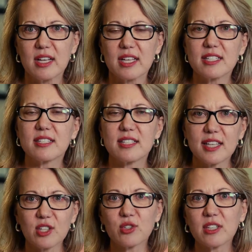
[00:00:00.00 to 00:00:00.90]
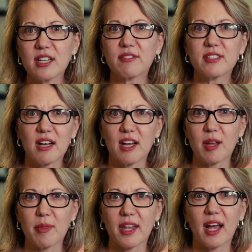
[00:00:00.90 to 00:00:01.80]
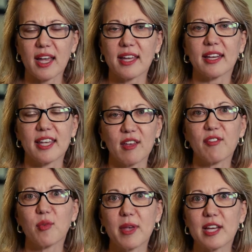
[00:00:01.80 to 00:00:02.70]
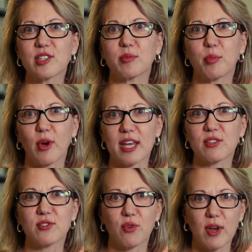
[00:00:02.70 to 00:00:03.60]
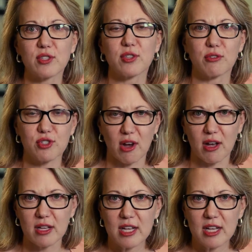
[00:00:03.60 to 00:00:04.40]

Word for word: is to schedule enough time that I can give the patient breaks to rest their jaw.